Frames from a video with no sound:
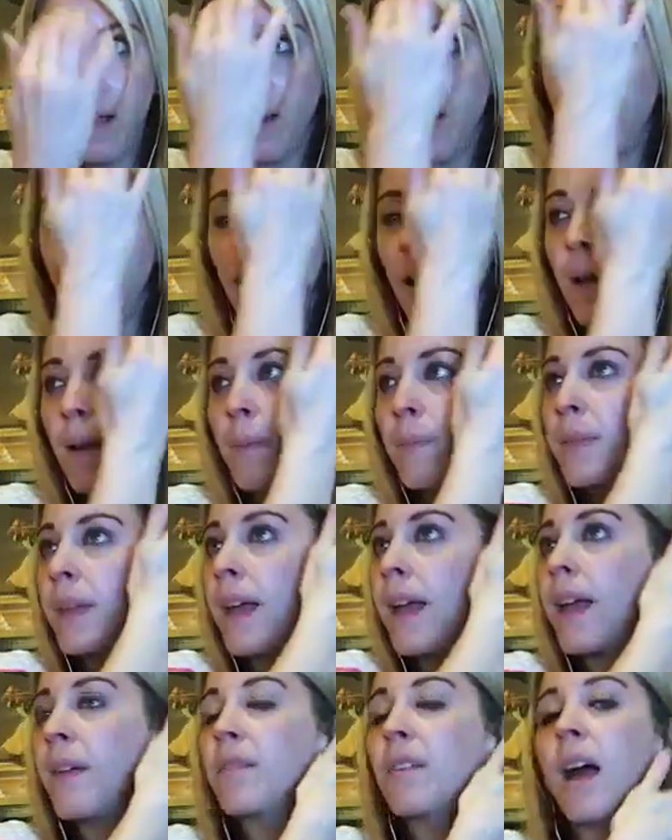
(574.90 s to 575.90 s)

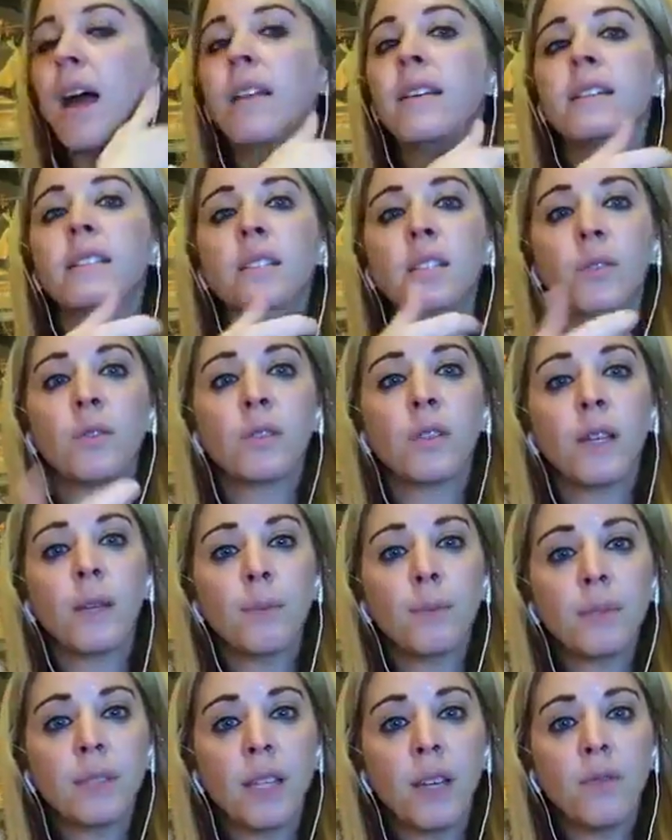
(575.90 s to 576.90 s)
that have gotten into
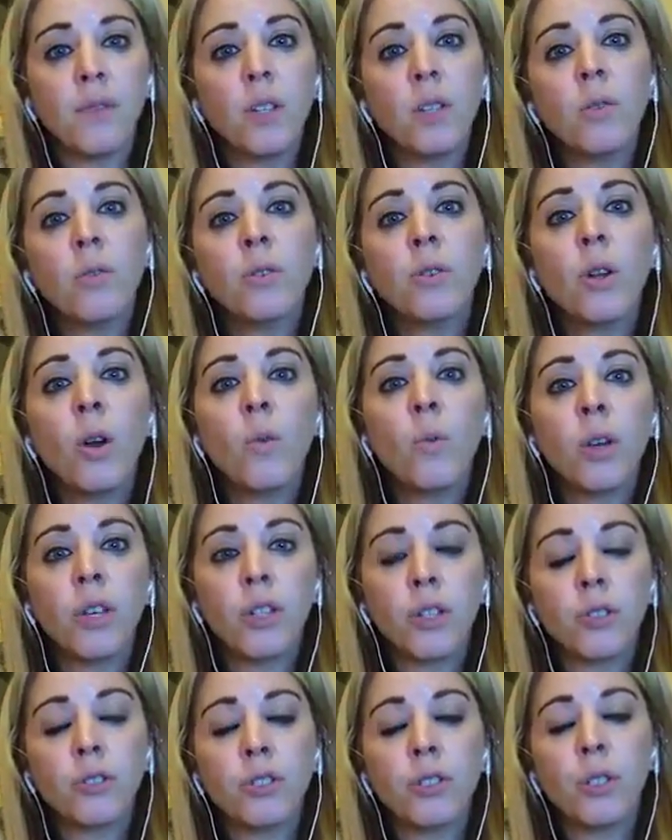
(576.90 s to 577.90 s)
flips, if you don't know what
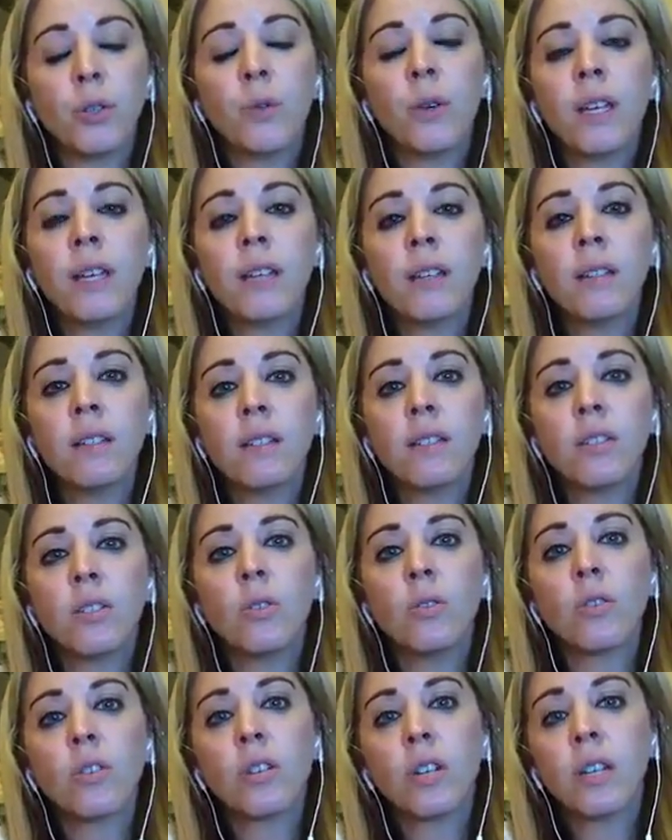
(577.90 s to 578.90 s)
you're doing,
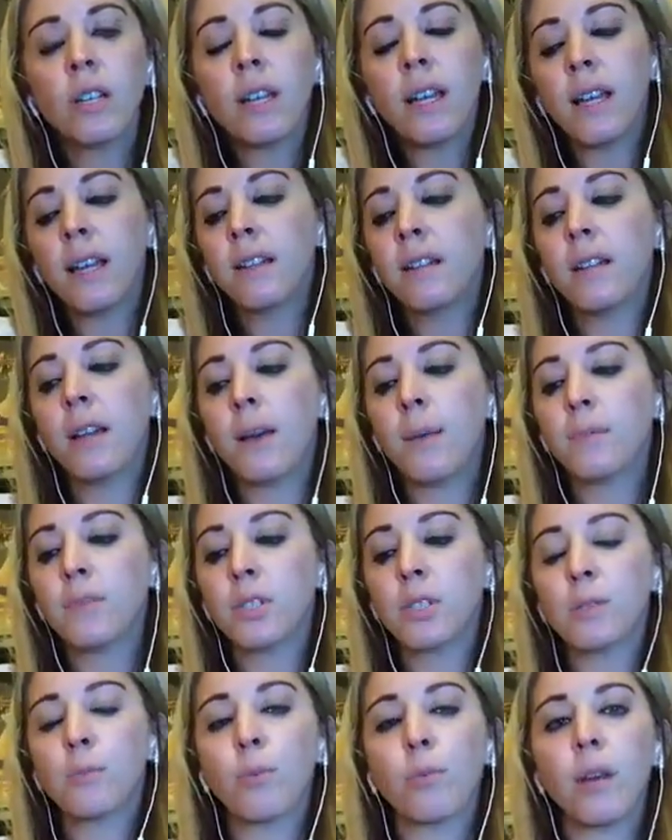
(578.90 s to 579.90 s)
you're going to end up
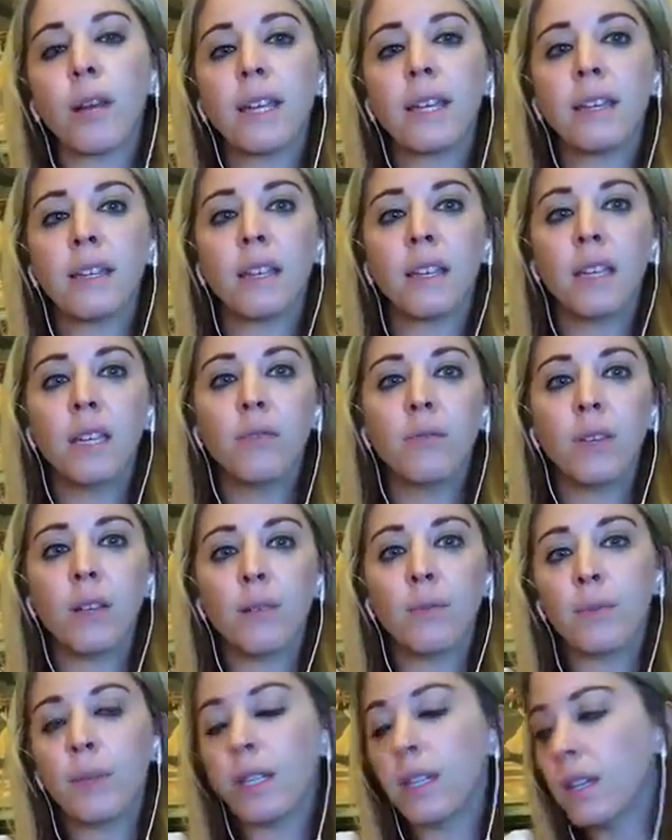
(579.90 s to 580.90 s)
just breaking
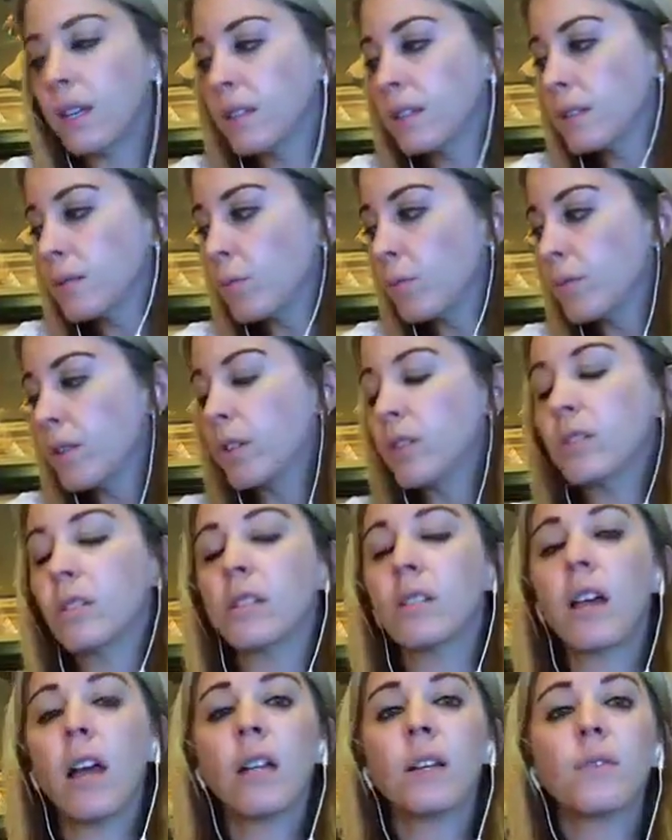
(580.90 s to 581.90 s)
even, because there's a
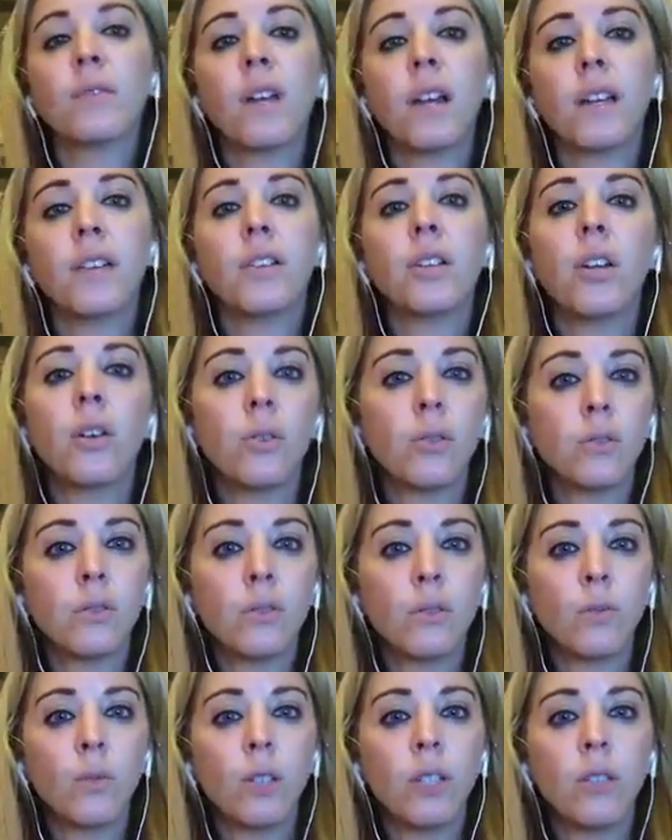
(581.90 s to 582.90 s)
lot of
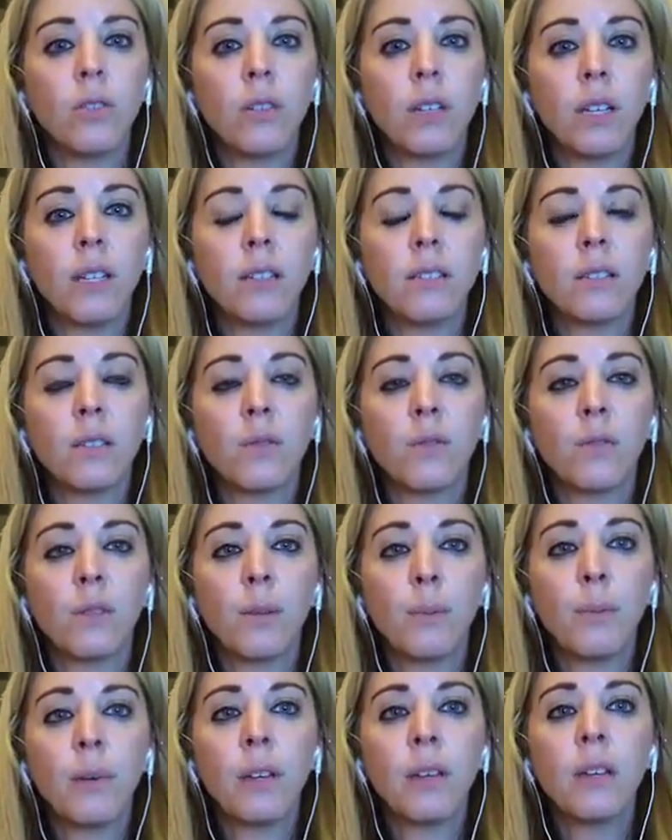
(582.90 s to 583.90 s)
unknowns when you get into
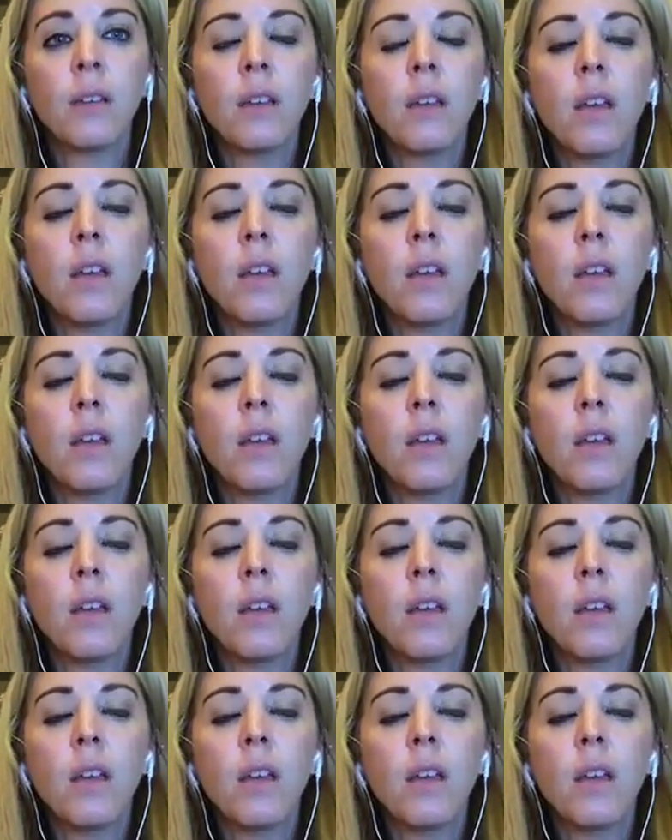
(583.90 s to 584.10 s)
flipping.